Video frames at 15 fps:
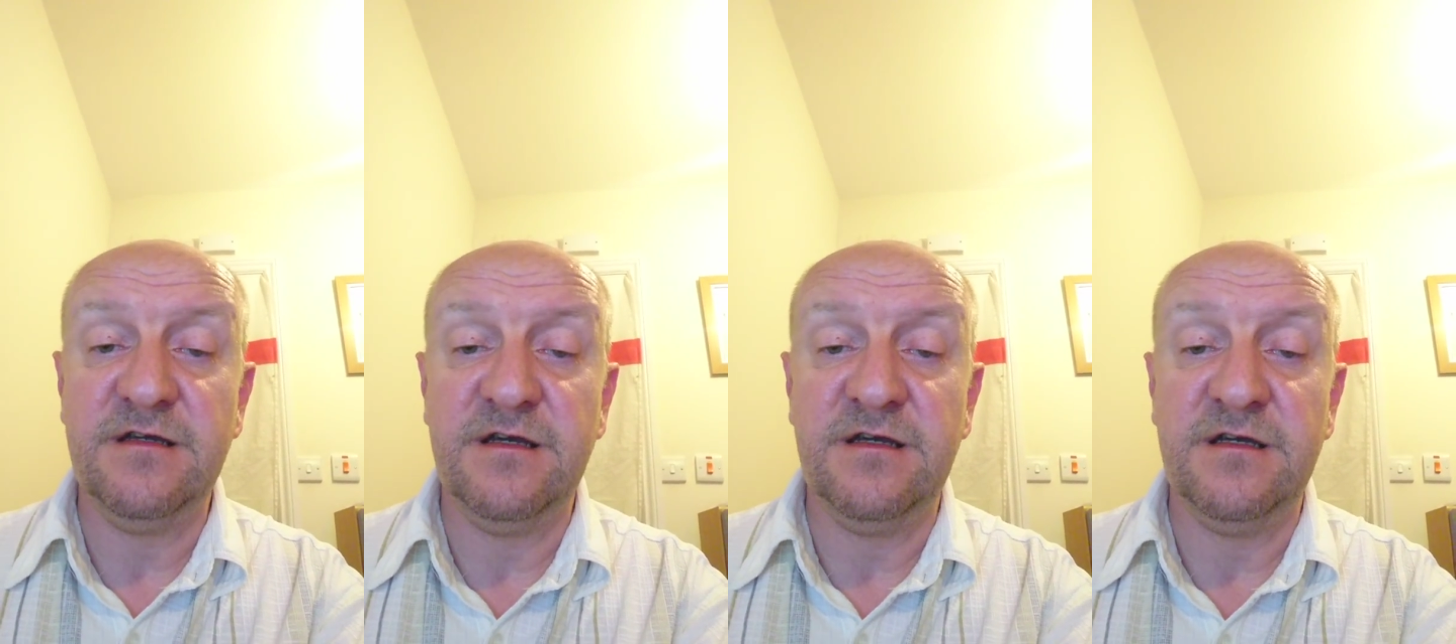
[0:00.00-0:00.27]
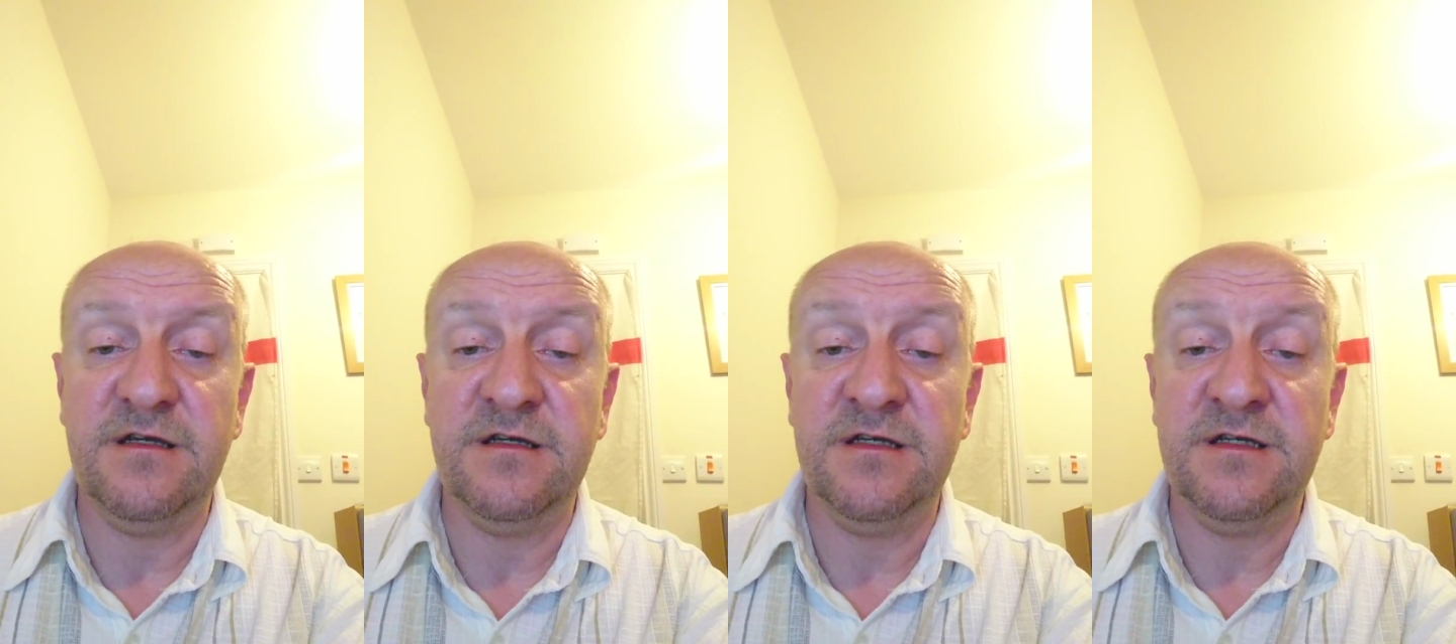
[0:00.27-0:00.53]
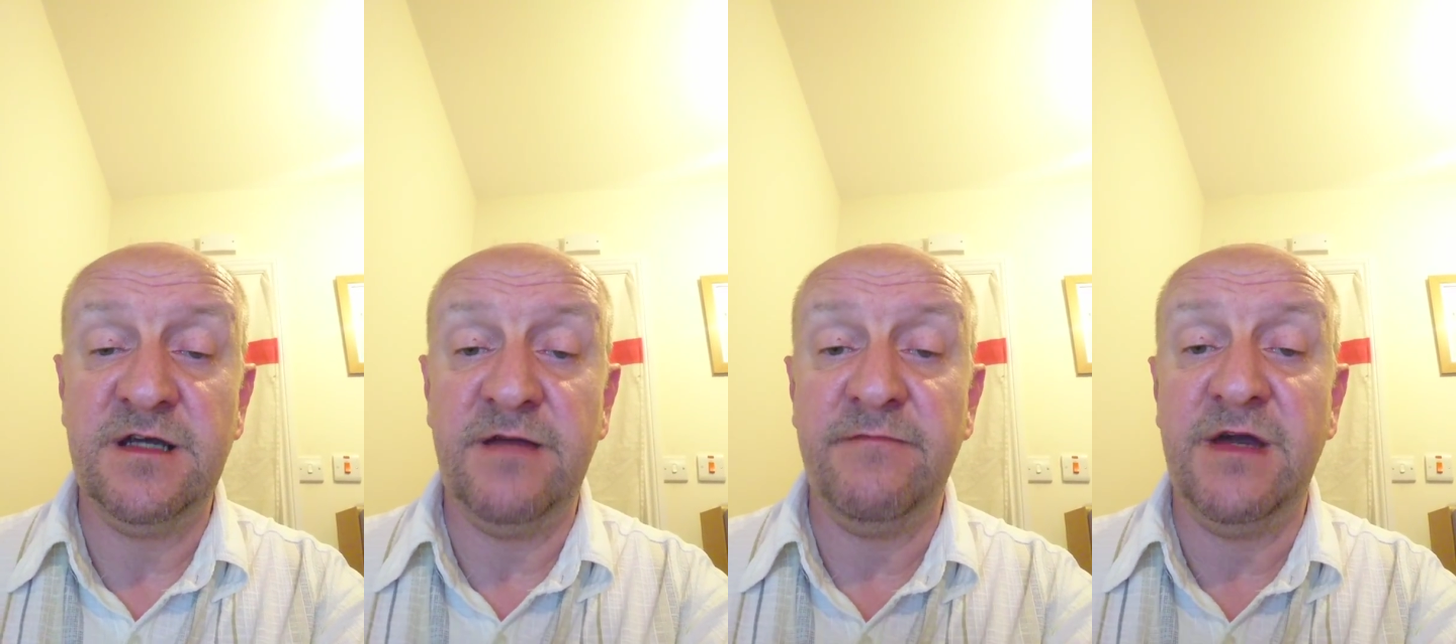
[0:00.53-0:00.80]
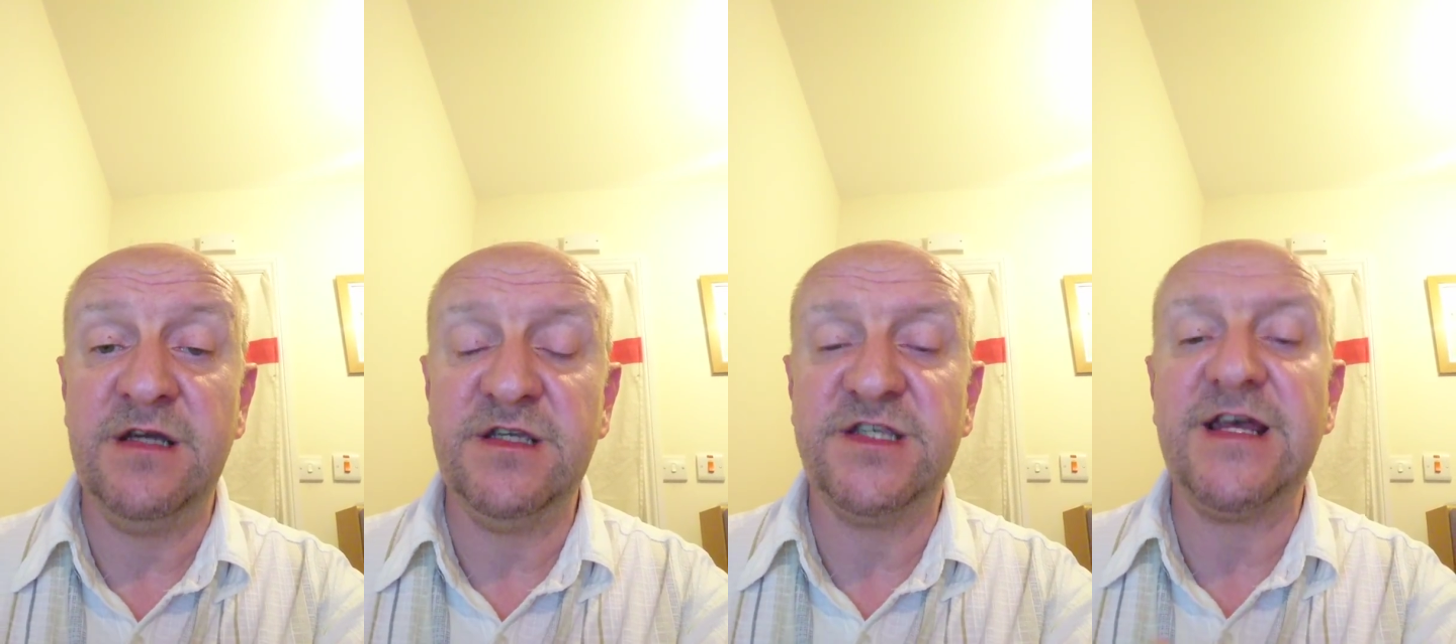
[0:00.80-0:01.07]

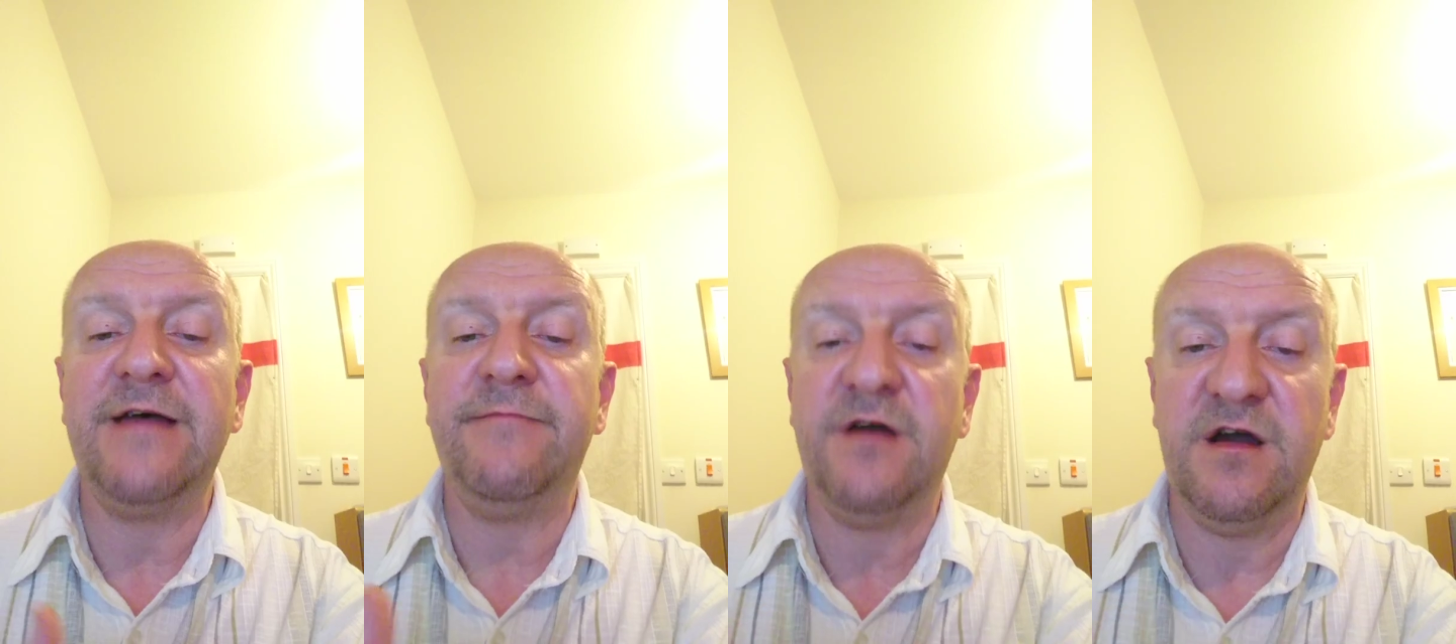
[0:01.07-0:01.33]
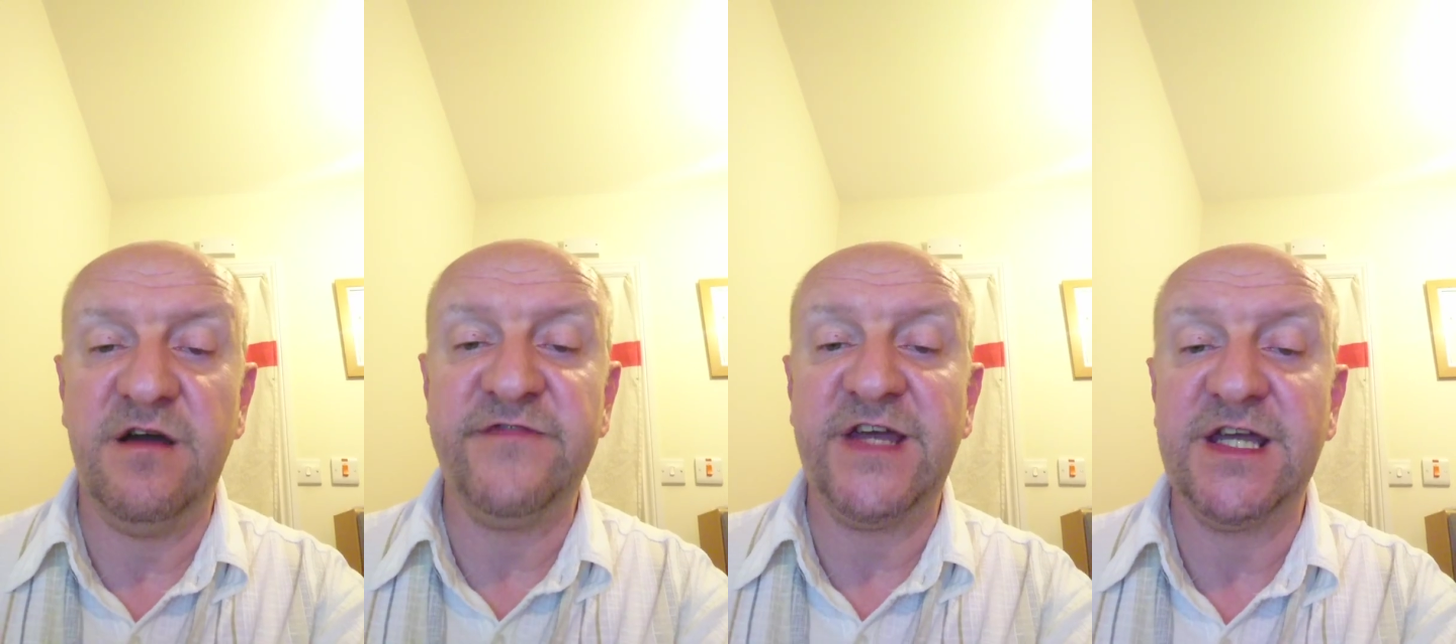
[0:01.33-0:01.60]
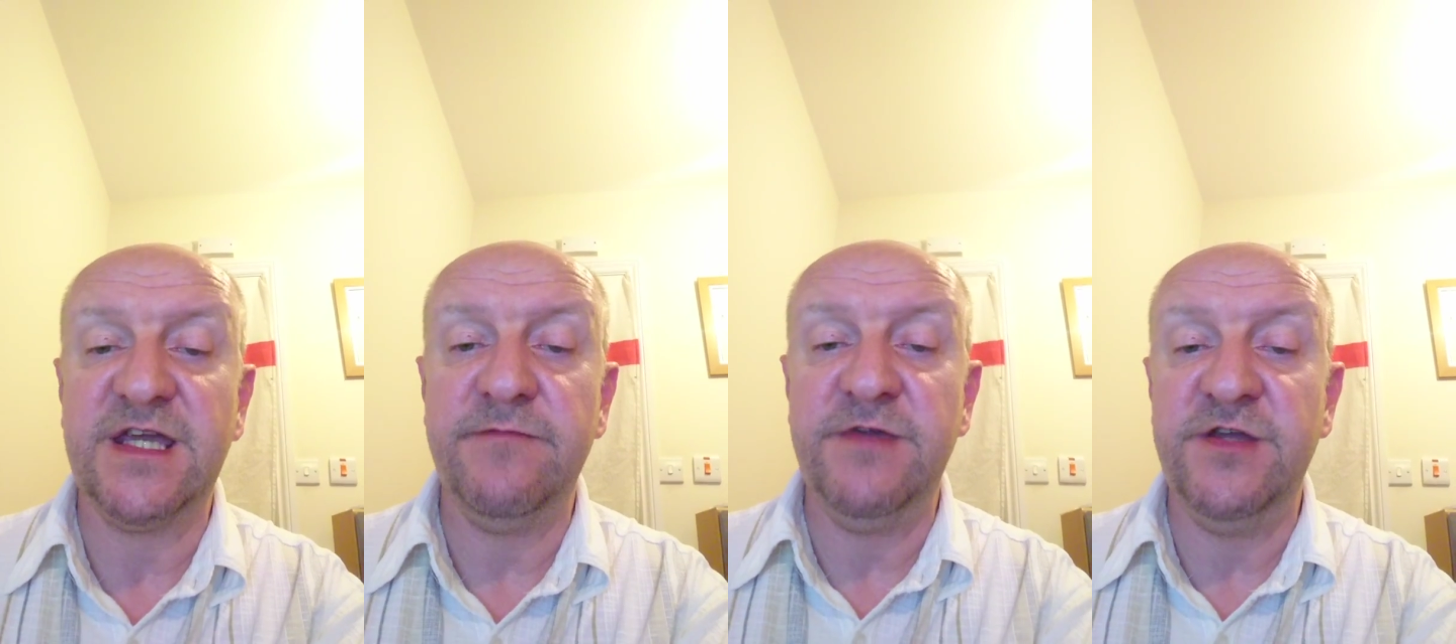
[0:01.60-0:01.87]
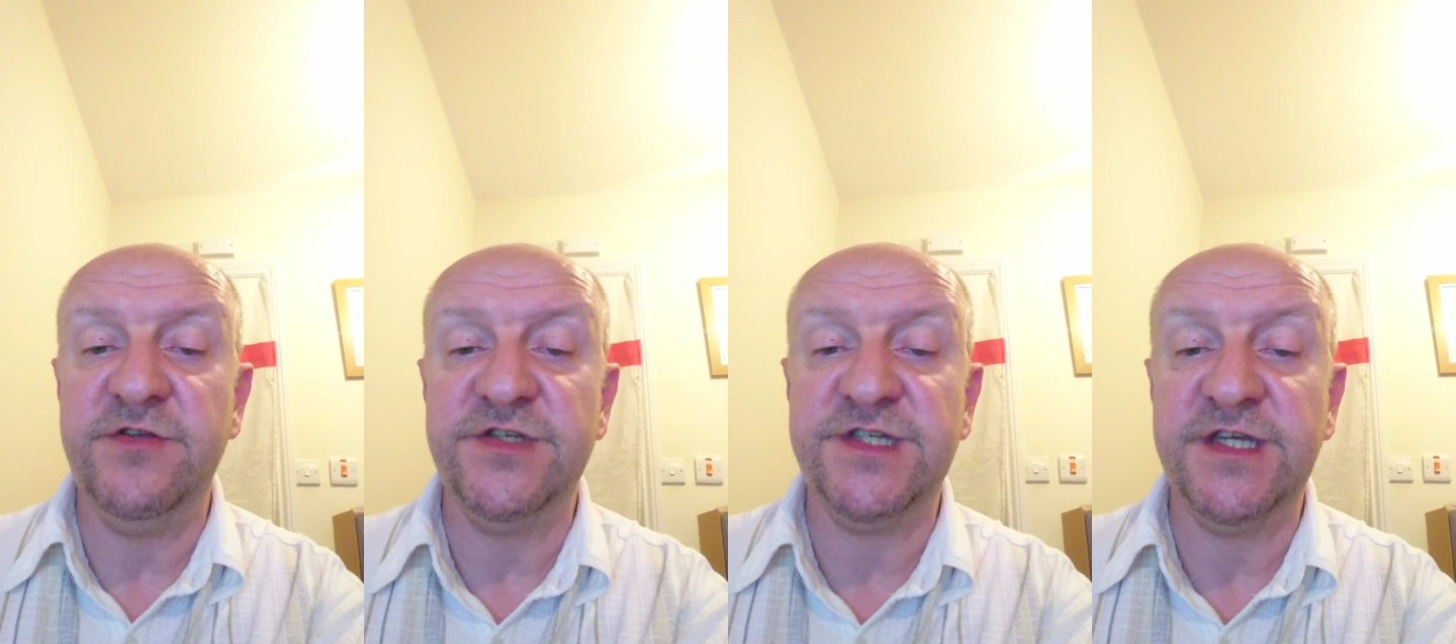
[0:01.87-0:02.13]
part of our
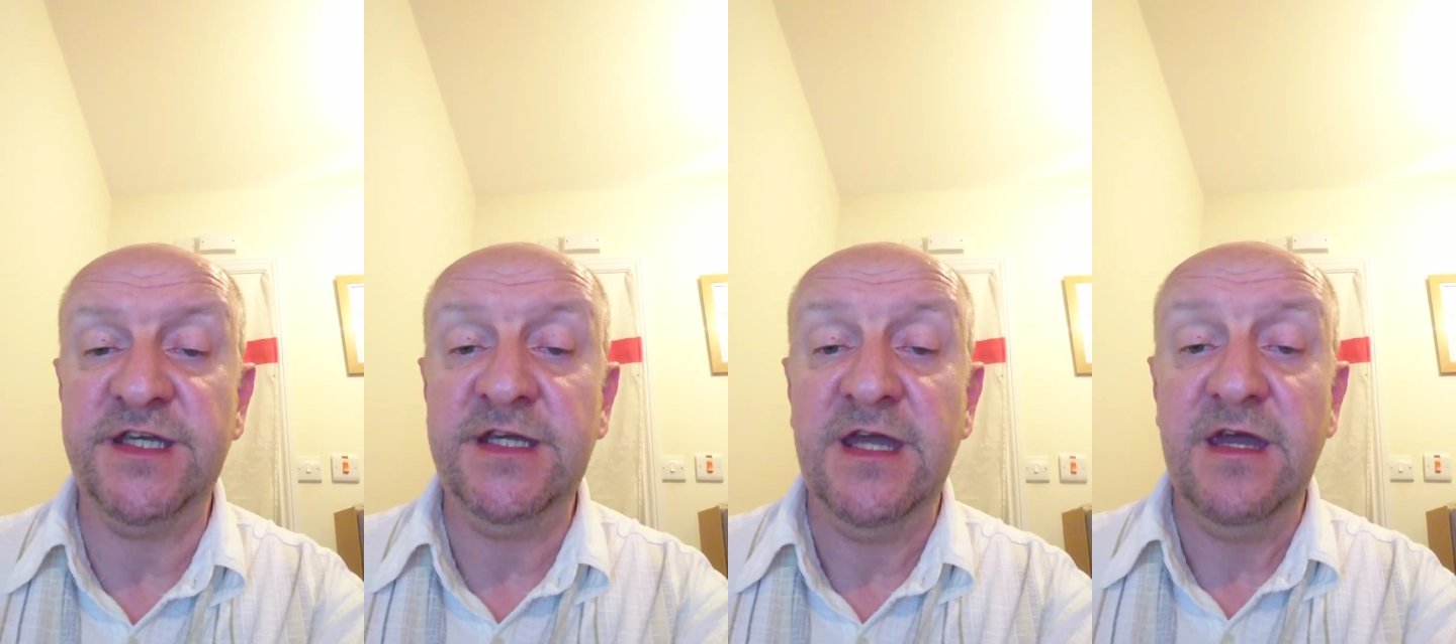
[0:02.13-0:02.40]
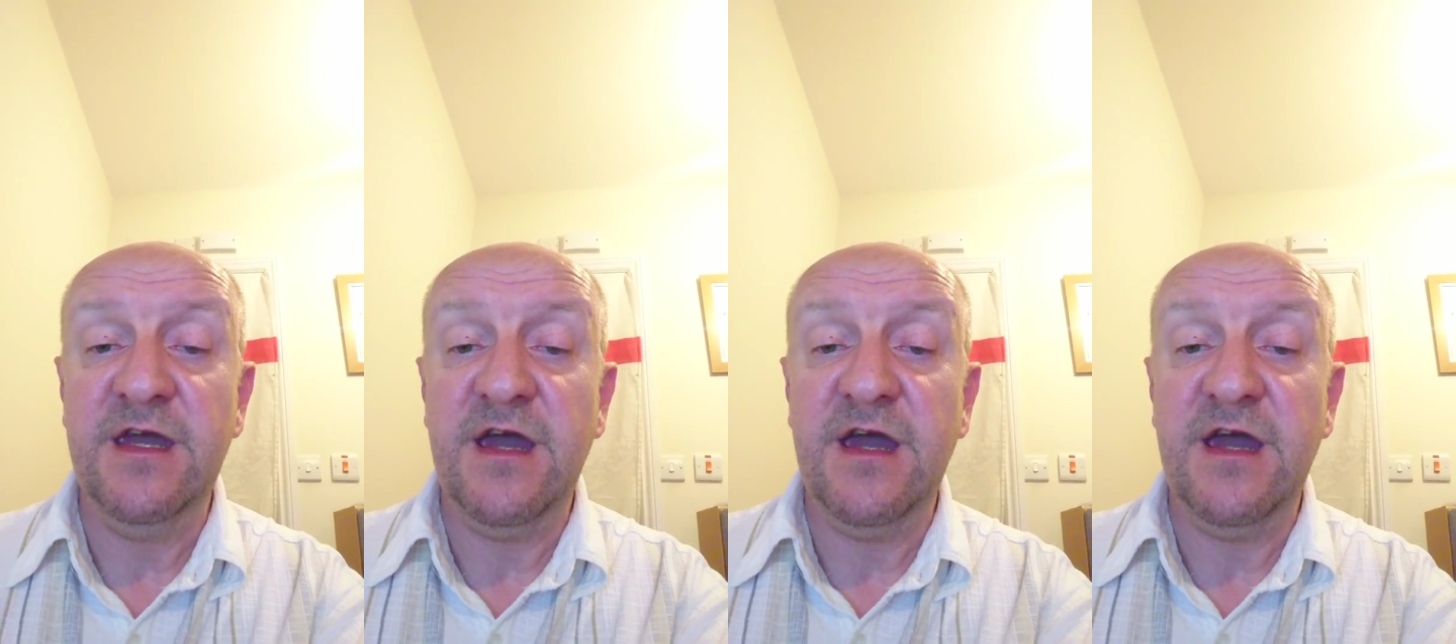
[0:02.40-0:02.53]
community,